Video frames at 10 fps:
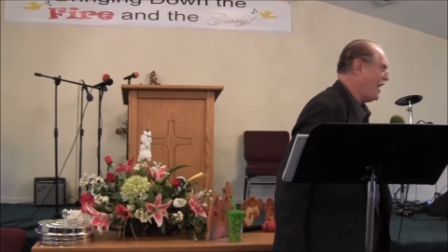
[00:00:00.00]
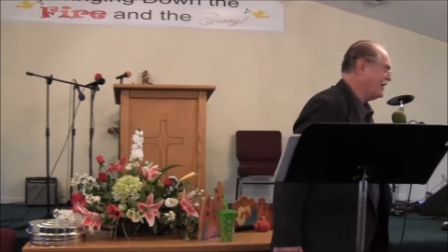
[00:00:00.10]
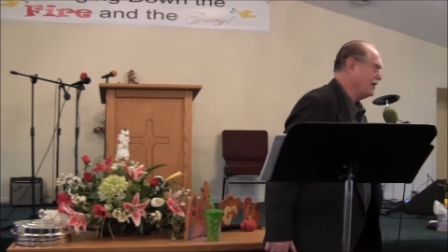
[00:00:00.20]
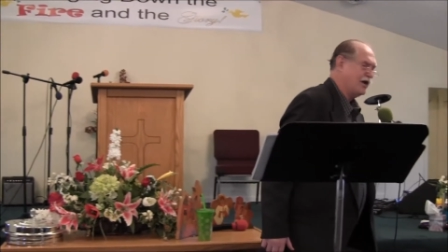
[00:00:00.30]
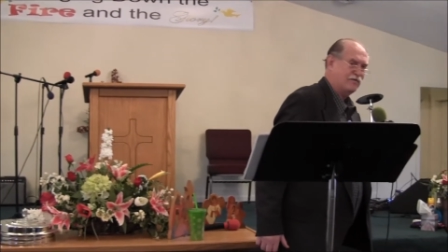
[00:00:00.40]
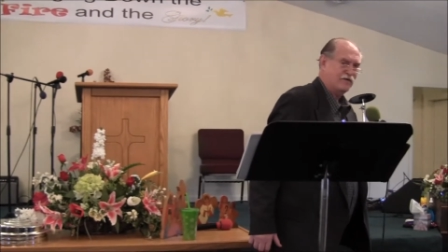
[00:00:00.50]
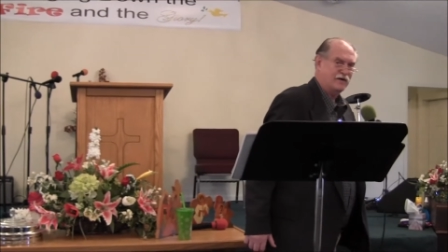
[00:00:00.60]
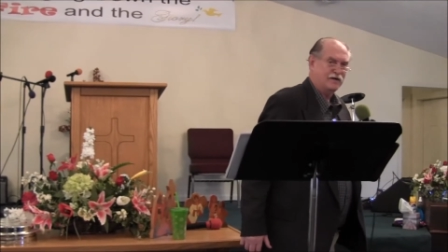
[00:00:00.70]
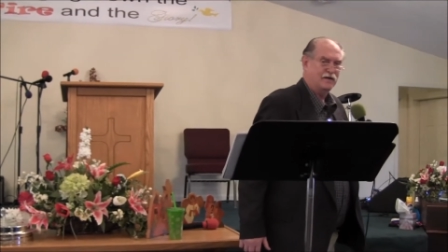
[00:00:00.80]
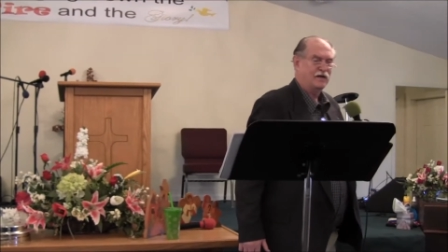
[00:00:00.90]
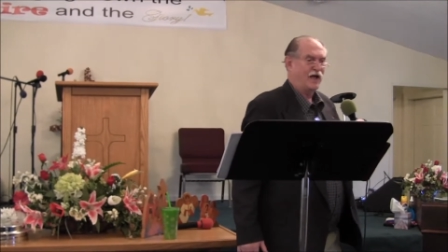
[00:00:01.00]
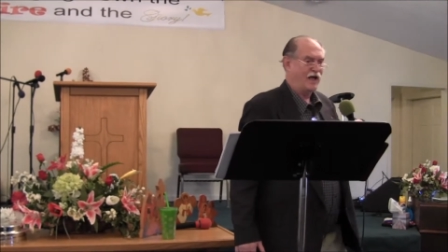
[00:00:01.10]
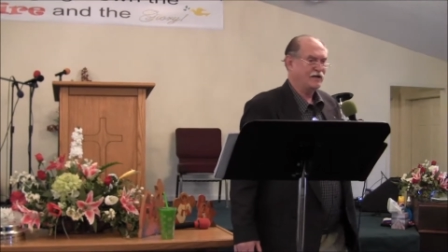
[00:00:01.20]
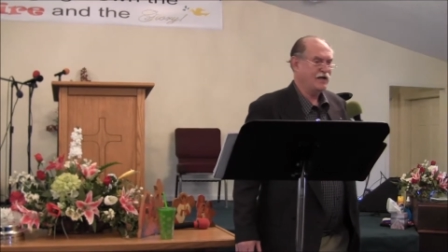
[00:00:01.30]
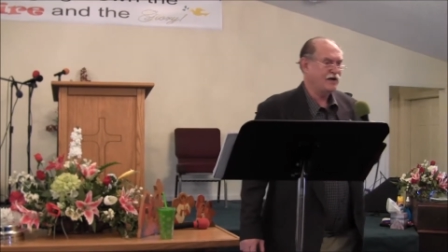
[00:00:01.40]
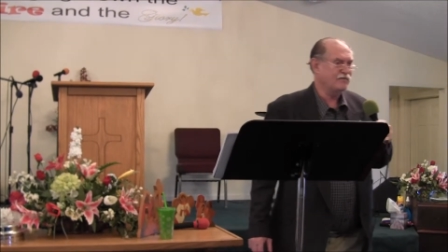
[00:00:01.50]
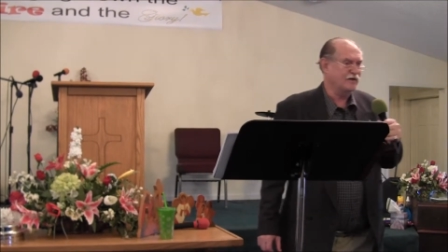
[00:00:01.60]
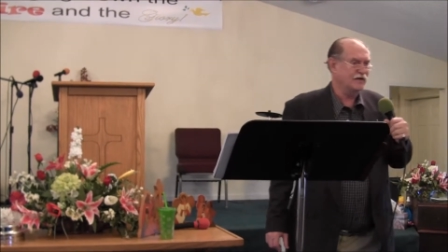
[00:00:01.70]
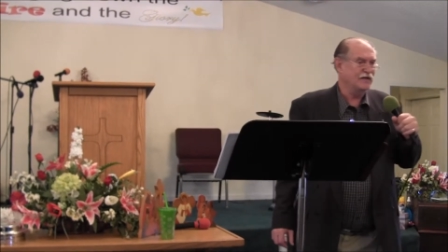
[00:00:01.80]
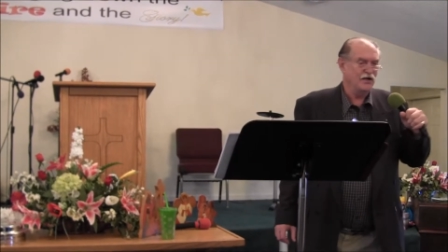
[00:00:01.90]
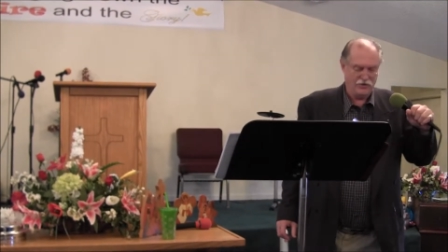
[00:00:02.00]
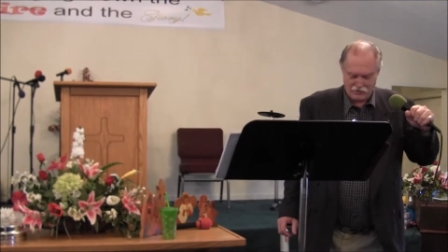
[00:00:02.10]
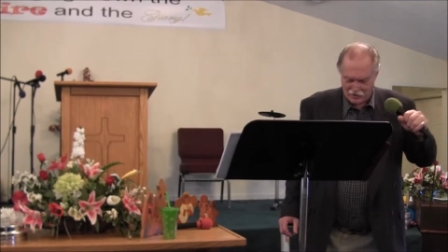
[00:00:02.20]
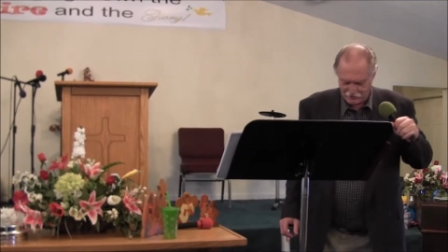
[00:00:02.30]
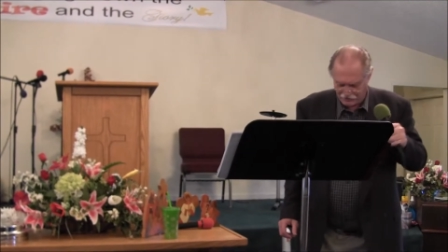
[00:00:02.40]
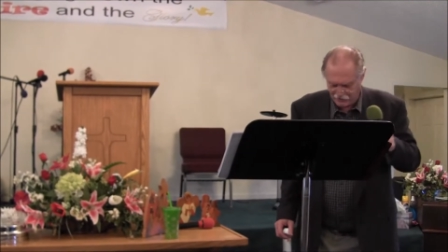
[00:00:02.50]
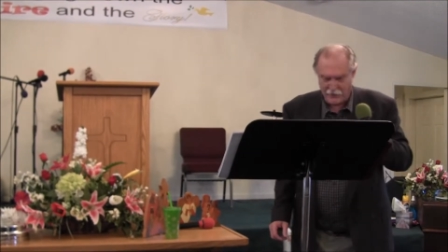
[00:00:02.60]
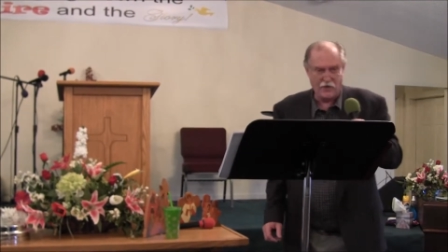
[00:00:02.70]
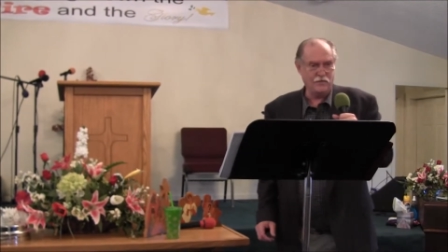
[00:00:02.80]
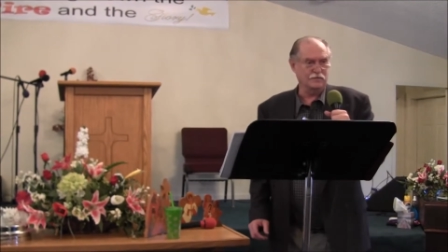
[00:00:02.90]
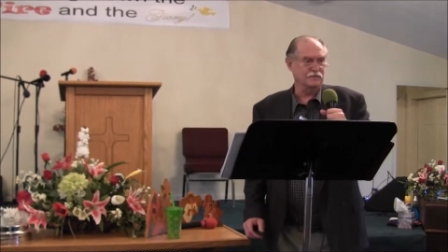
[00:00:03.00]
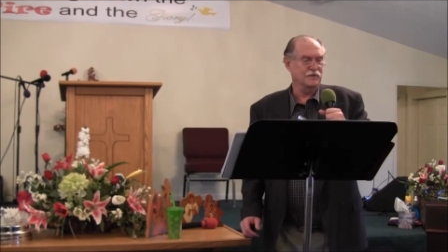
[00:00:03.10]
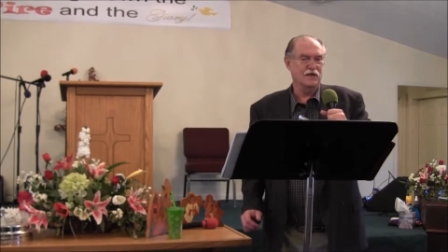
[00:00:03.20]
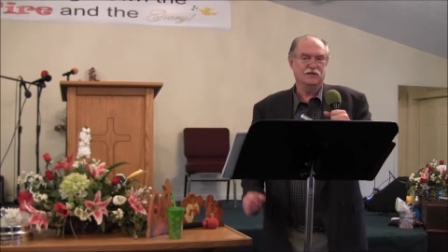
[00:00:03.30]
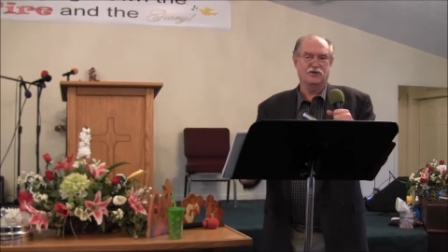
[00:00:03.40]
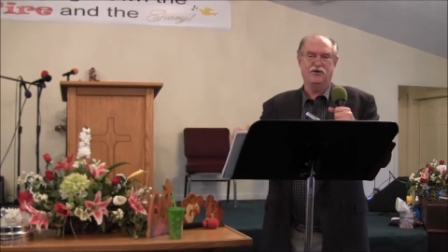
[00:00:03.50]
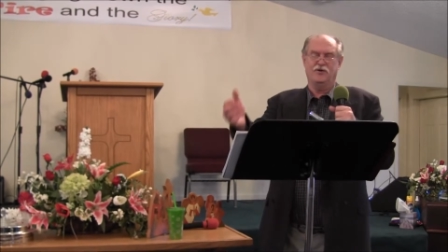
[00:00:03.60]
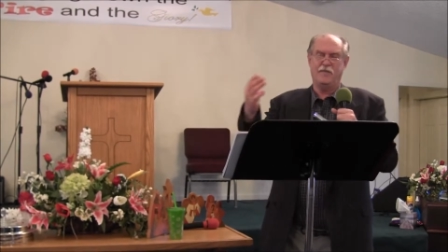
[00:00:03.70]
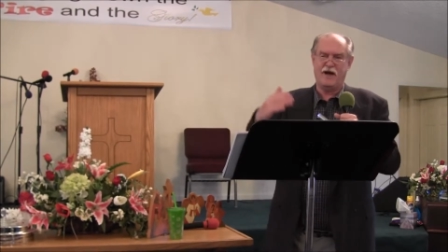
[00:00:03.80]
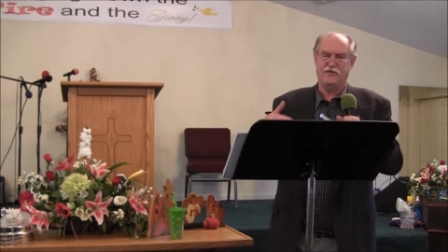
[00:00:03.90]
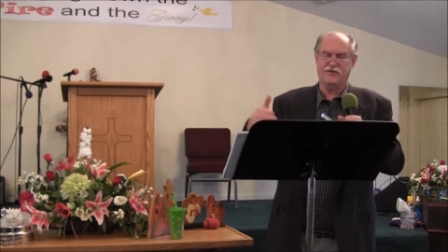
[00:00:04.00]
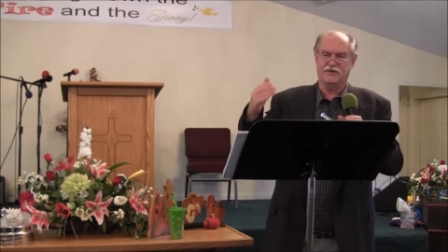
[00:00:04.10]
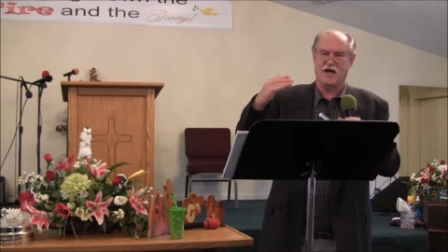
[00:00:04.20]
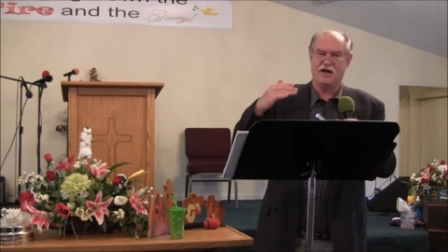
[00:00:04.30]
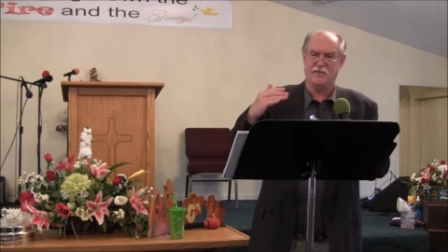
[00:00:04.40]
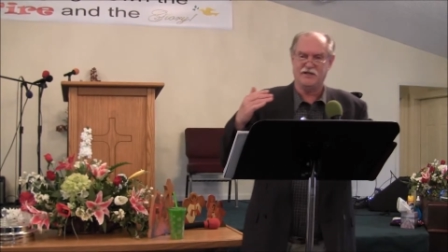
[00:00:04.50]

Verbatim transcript: and hearing and hearing. You got to keep on. So your mouth has got to